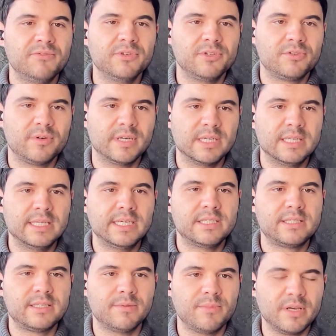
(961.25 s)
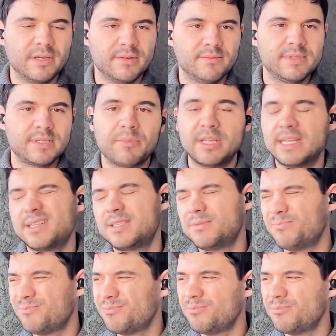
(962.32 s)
filtering a list, something that's,